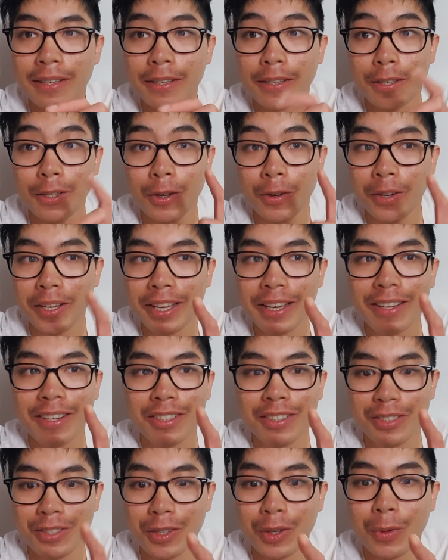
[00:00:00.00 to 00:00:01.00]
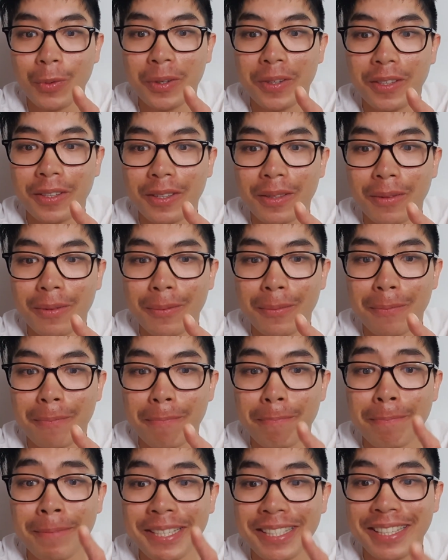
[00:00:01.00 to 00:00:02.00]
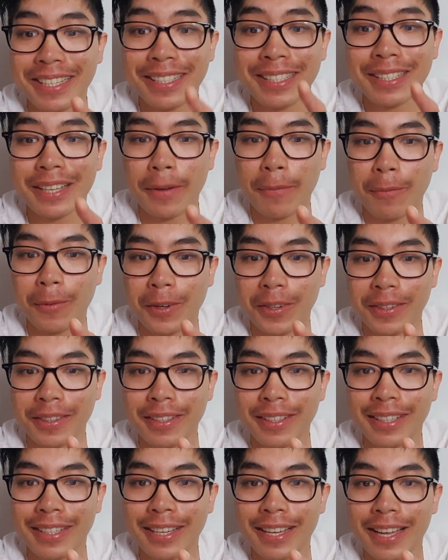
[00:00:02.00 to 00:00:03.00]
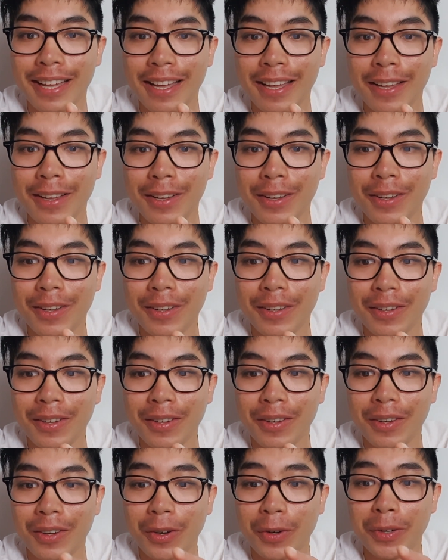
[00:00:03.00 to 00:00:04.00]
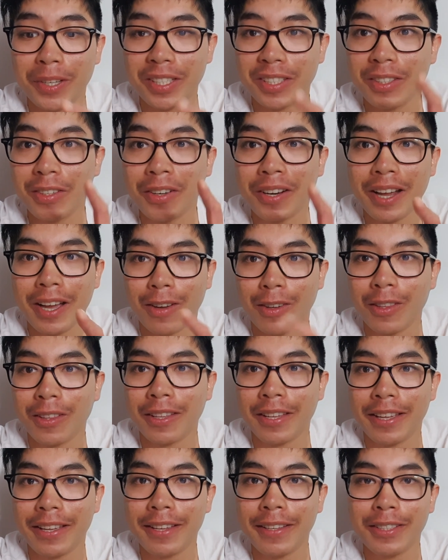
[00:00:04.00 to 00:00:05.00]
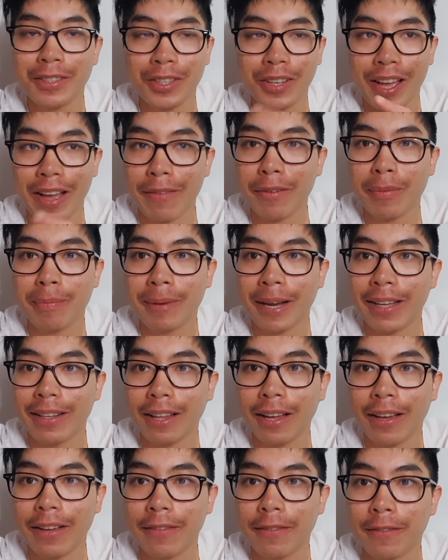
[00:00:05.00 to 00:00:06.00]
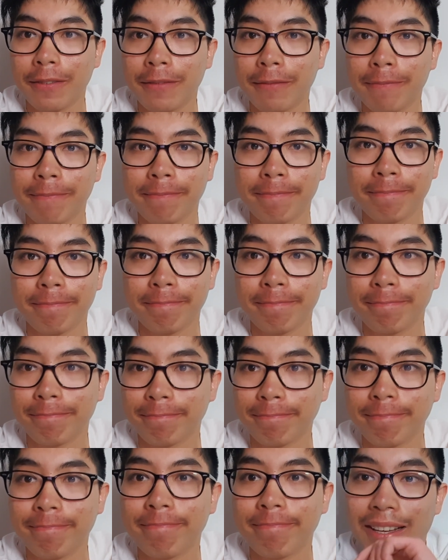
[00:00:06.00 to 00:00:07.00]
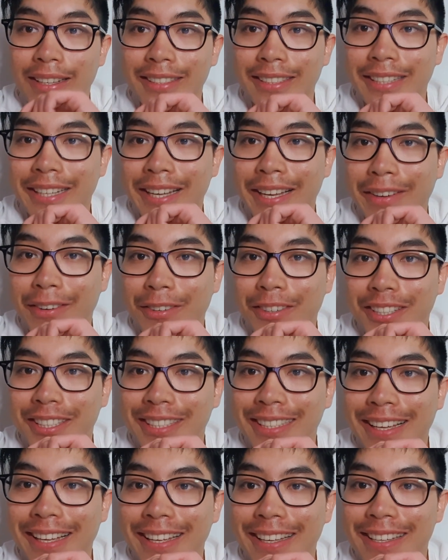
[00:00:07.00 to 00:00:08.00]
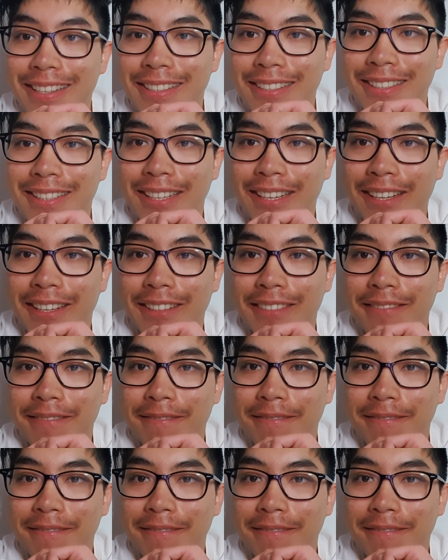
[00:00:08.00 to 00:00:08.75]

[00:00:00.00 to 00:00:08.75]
knowing how to deal with missing someone who is not healthy to have in my life last thing I want to say is that